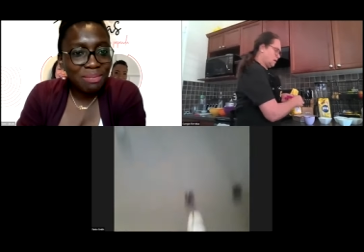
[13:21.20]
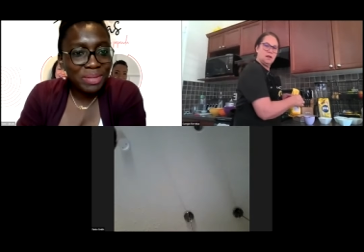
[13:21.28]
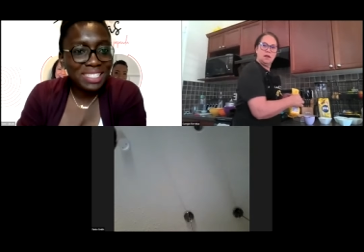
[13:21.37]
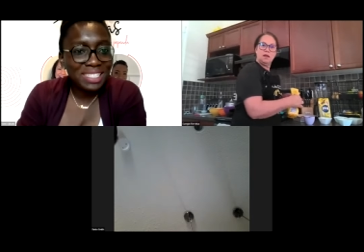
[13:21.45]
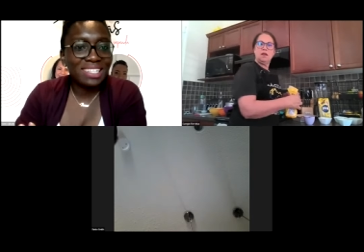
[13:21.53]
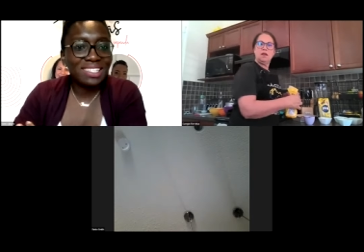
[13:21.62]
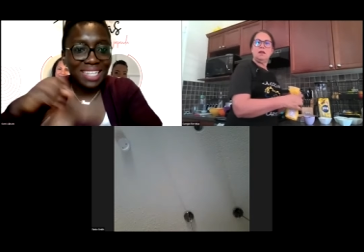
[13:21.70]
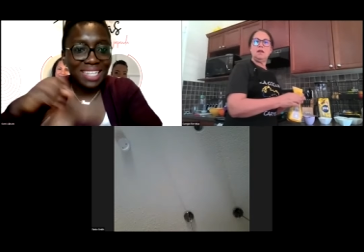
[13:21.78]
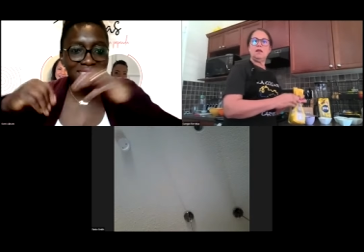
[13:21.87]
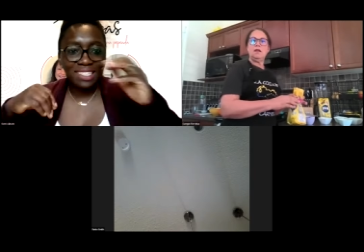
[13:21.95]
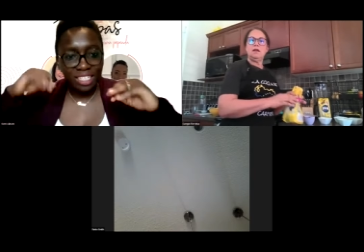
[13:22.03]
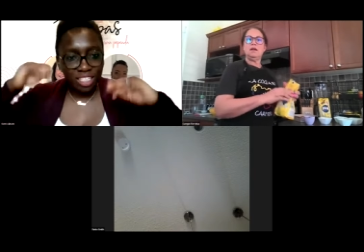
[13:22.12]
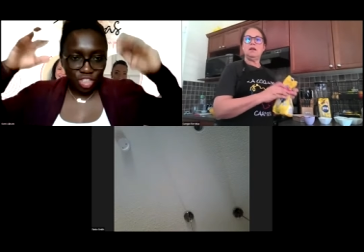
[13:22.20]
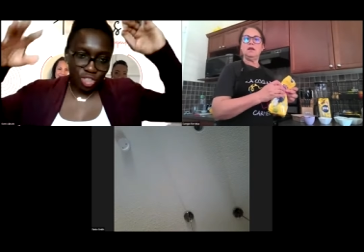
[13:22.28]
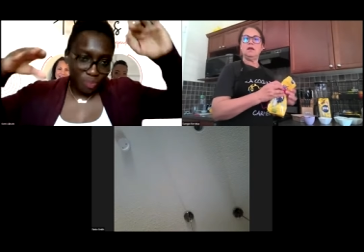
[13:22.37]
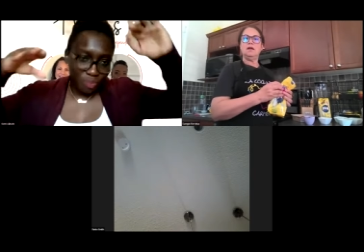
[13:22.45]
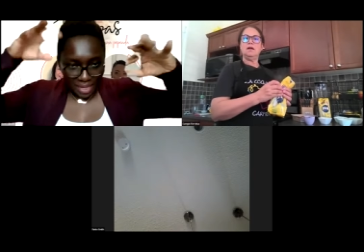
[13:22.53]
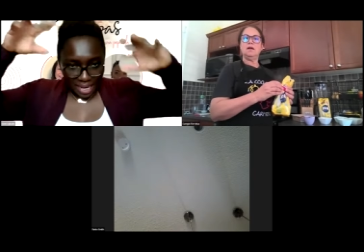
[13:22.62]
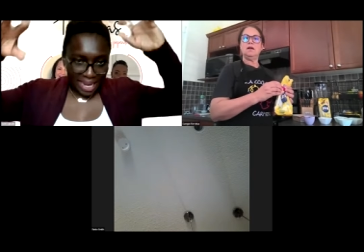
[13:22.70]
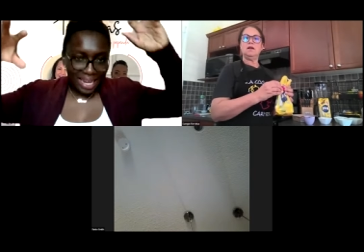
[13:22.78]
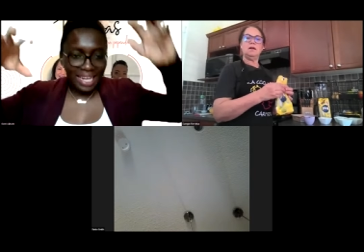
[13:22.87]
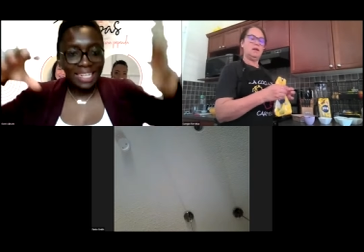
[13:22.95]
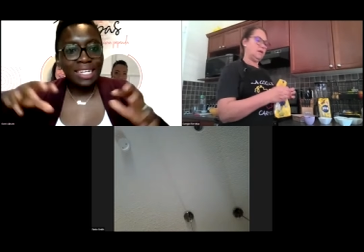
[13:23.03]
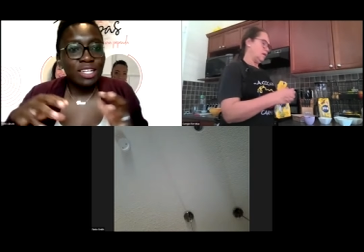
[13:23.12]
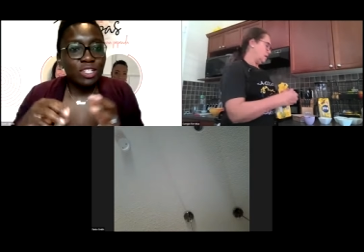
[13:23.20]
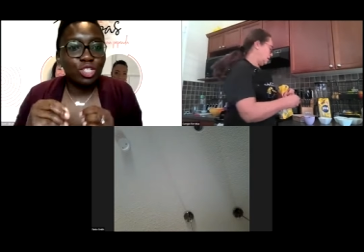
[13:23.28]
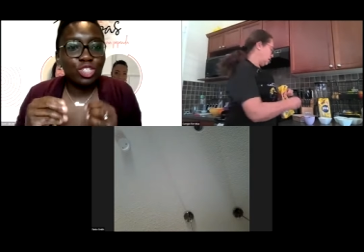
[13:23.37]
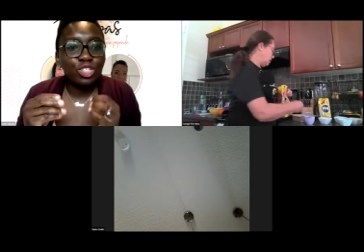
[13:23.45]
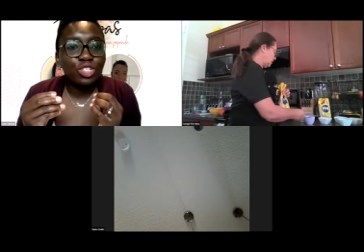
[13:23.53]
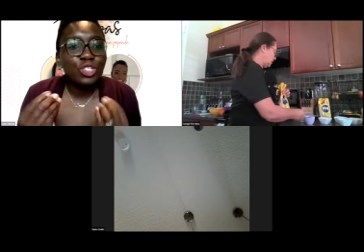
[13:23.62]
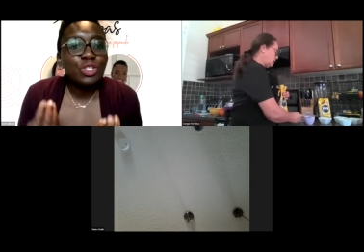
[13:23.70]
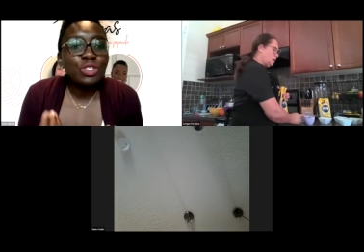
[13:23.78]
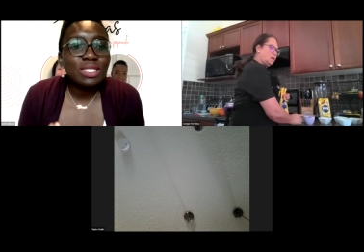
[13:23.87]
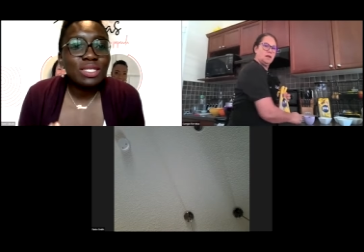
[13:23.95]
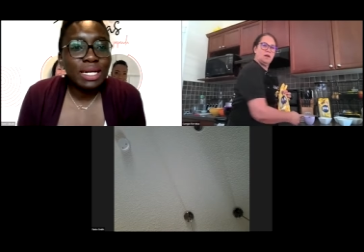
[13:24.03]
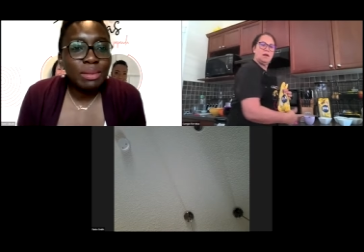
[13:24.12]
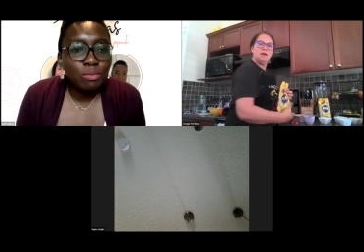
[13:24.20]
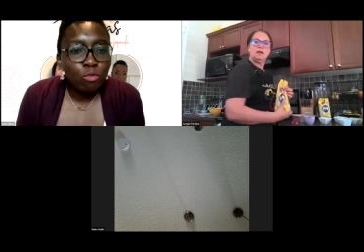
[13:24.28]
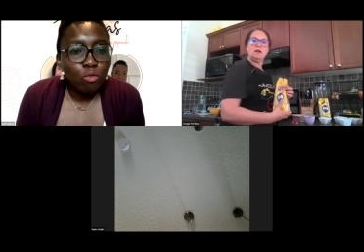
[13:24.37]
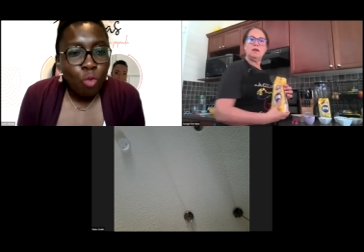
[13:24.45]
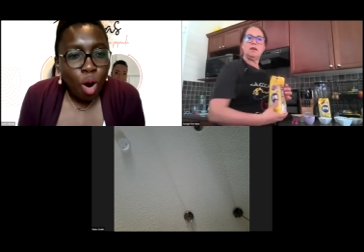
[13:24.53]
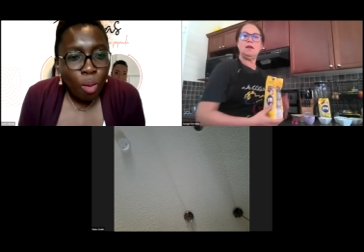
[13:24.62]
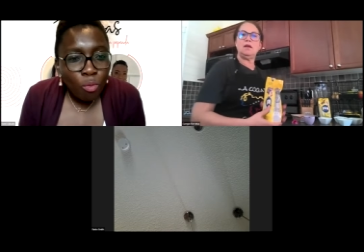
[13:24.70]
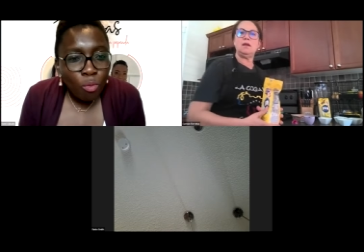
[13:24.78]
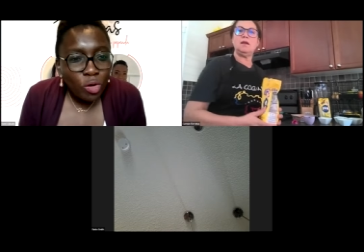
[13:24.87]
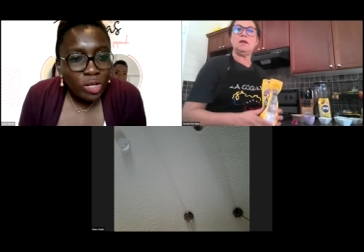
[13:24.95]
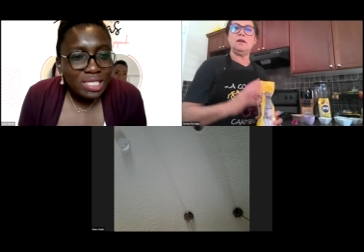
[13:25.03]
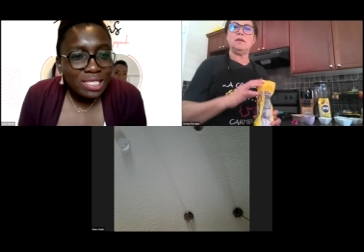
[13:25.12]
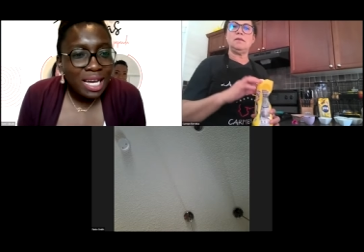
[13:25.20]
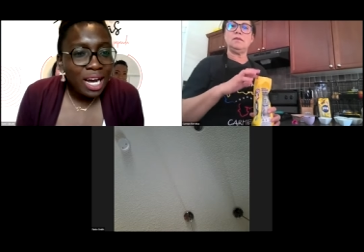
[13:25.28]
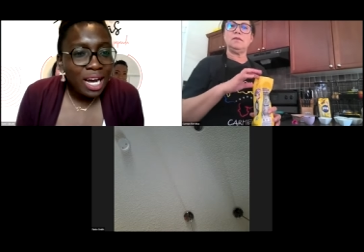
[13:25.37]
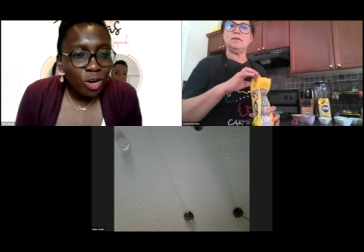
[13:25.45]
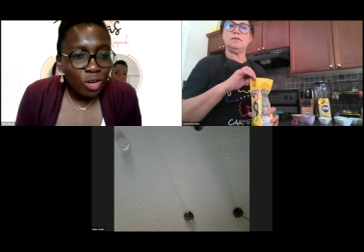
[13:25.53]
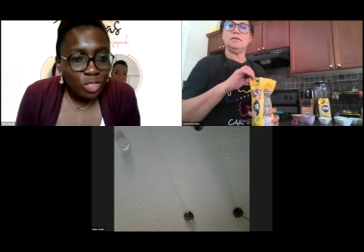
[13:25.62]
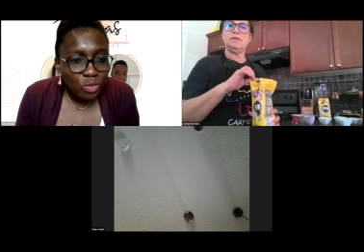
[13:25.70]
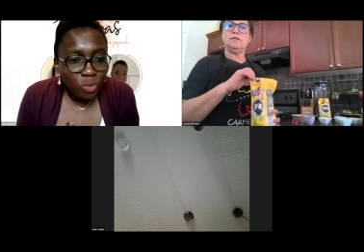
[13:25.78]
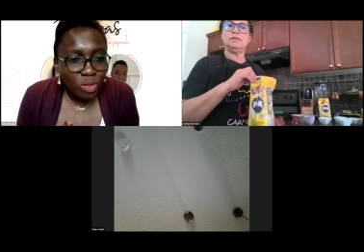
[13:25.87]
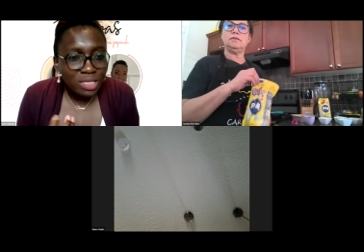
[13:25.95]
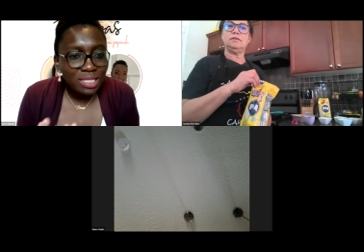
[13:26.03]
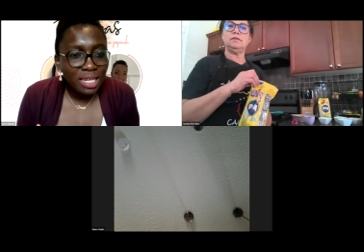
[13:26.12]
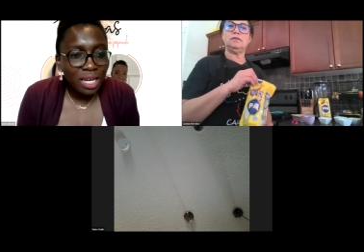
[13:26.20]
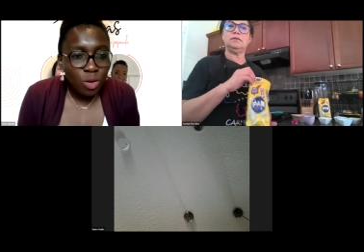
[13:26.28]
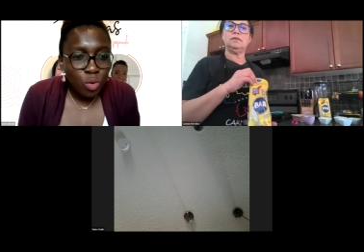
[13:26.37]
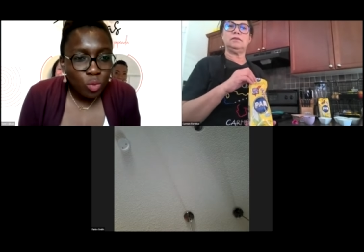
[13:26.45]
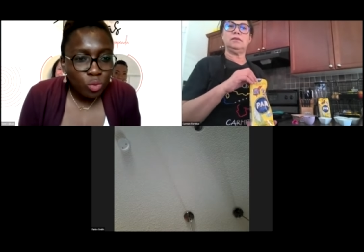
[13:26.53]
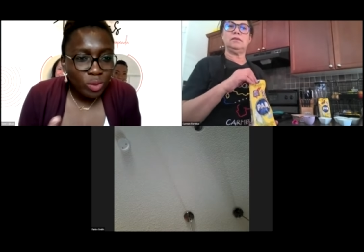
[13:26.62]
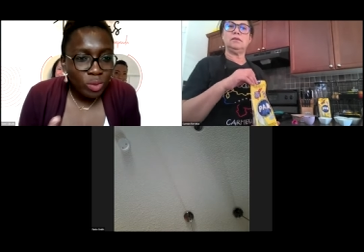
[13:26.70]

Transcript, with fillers: a bit excited and jumping ahead. So do you use um, warm water, hot water, cold